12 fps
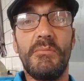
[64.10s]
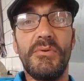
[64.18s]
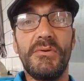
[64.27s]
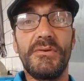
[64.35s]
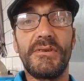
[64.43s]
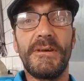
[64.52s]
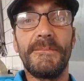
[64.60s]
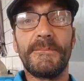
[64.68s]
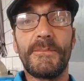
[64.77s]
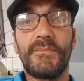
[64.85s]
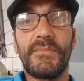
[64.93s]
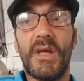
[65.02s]
on board
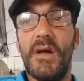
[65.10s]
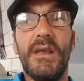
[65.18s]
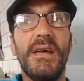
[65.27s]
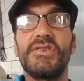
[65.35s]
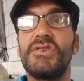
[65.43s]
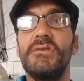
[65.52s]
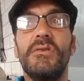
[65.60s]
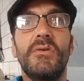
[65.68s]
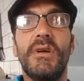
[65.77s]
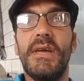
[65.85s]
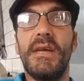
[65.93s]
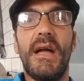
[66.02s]
unless you're
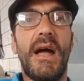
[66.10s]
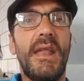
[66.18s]
lucky